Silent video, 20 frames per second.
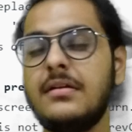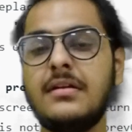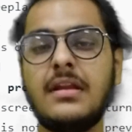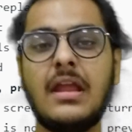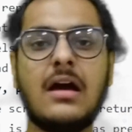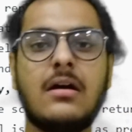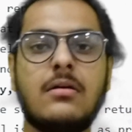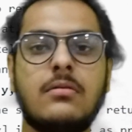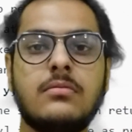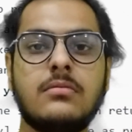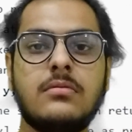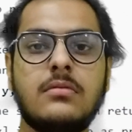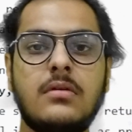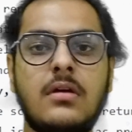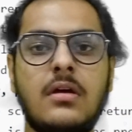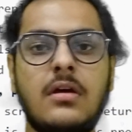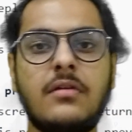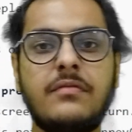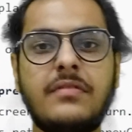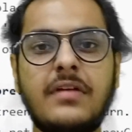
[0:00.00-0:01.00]
Now,
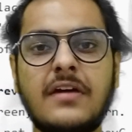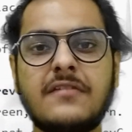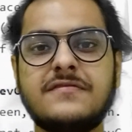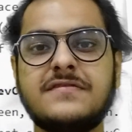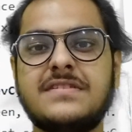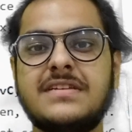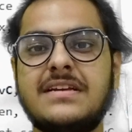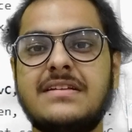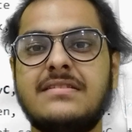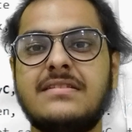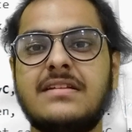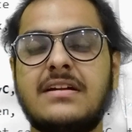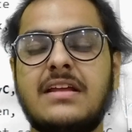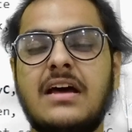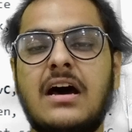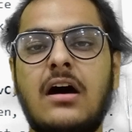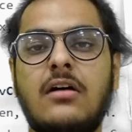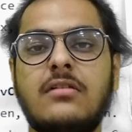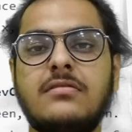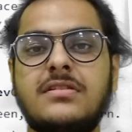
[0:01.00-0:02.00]
we have seen that
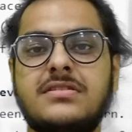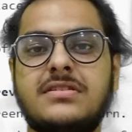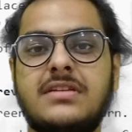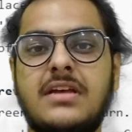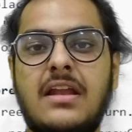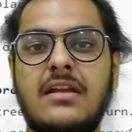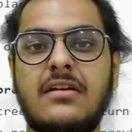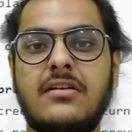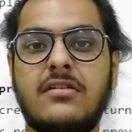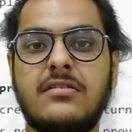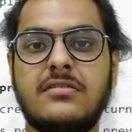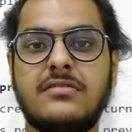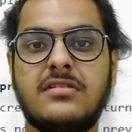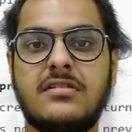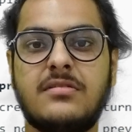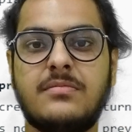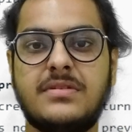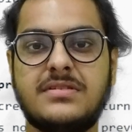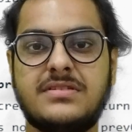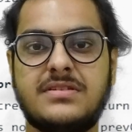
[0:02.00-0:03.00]
how this
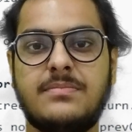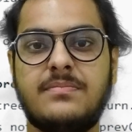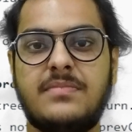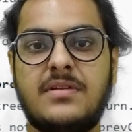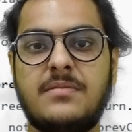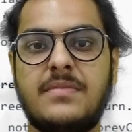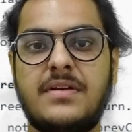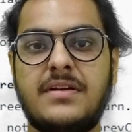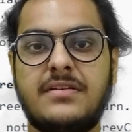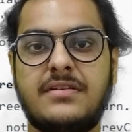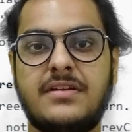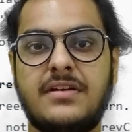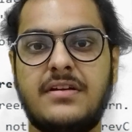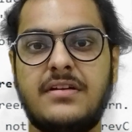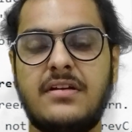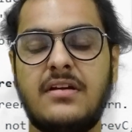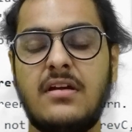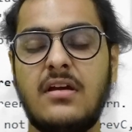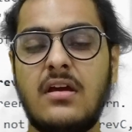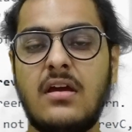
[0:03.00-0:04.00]
algorithm is
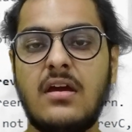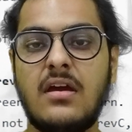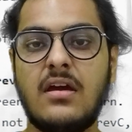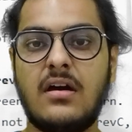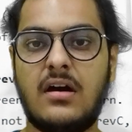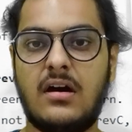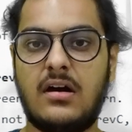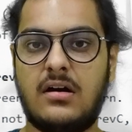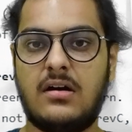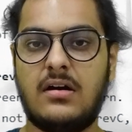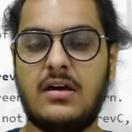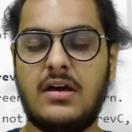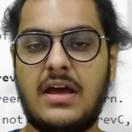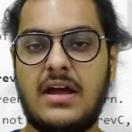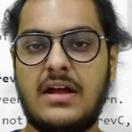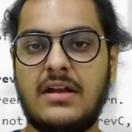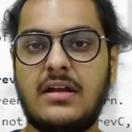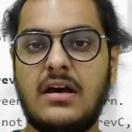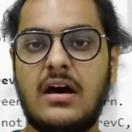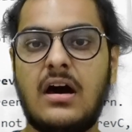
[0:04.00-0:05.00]
implemented
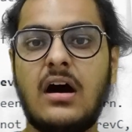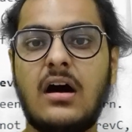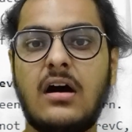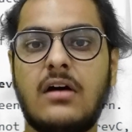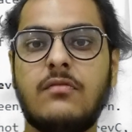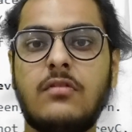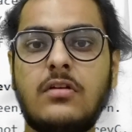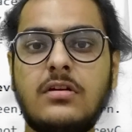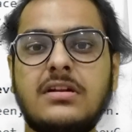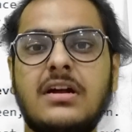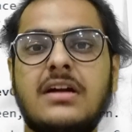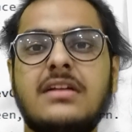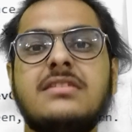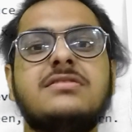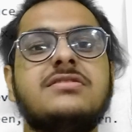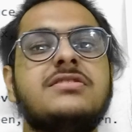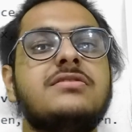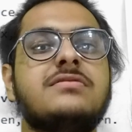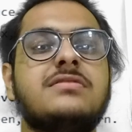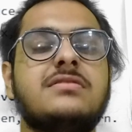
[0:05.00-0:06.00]
and what are
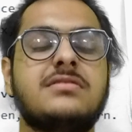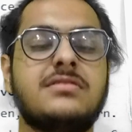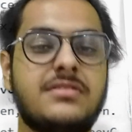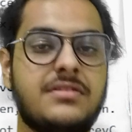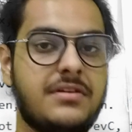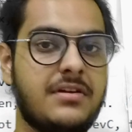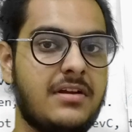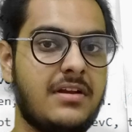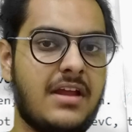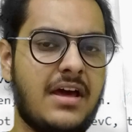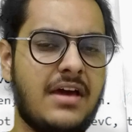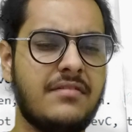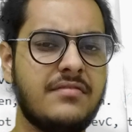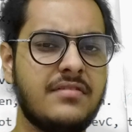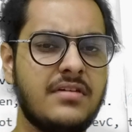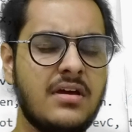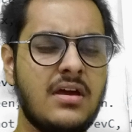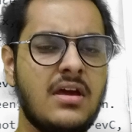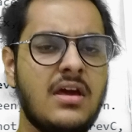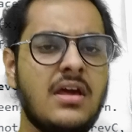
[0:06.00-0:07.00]
its uses in real life.
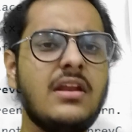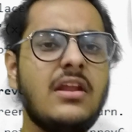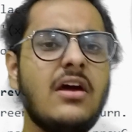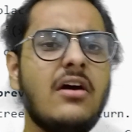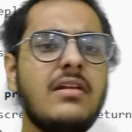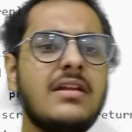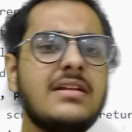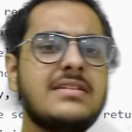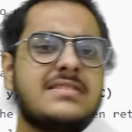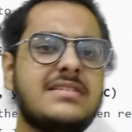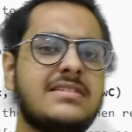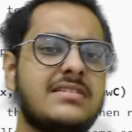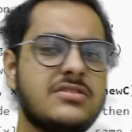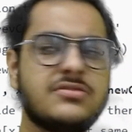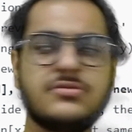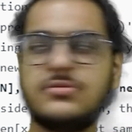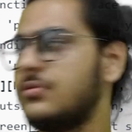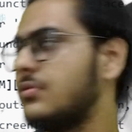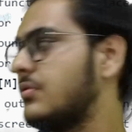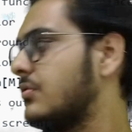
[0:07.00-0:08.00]
Now let's see the
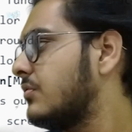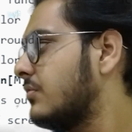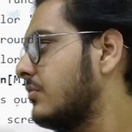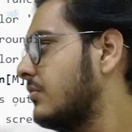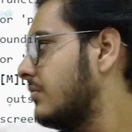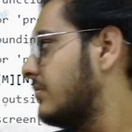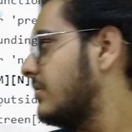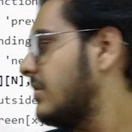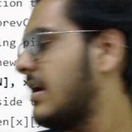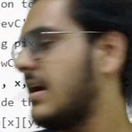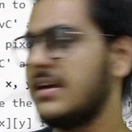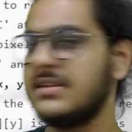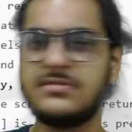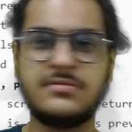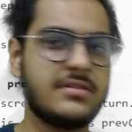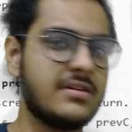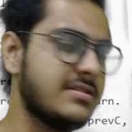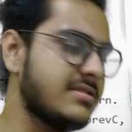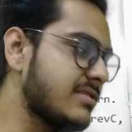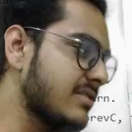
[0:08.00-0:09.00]
pseudocode as
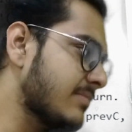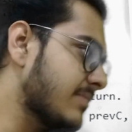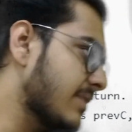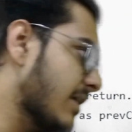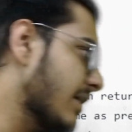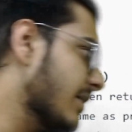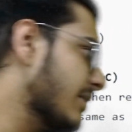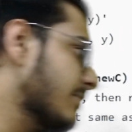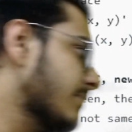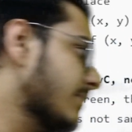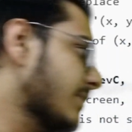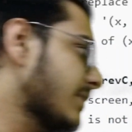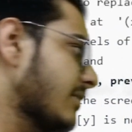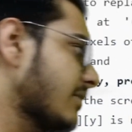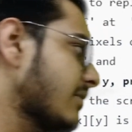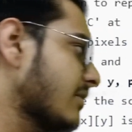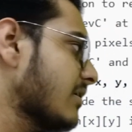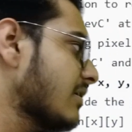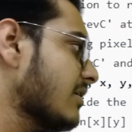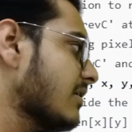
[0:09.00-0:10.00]
you can see behind me.
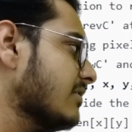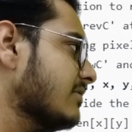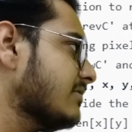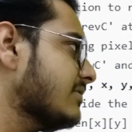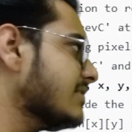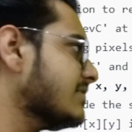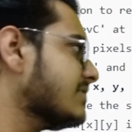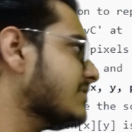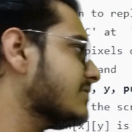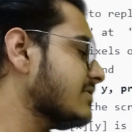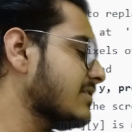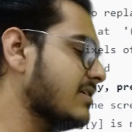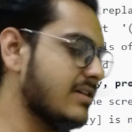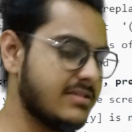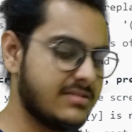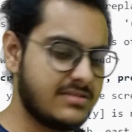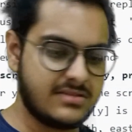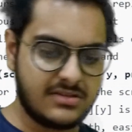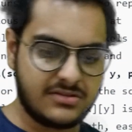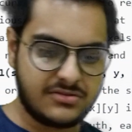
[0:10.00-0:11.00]
This
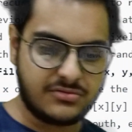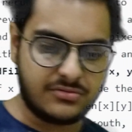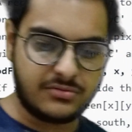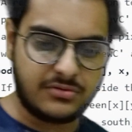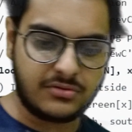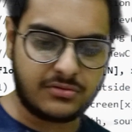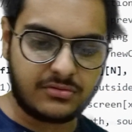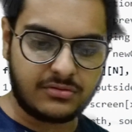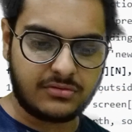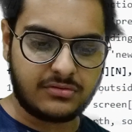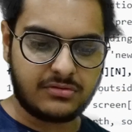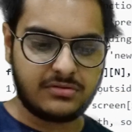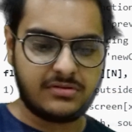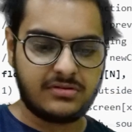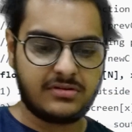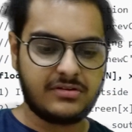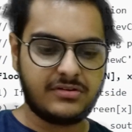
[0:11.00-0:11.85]
is the pseudocode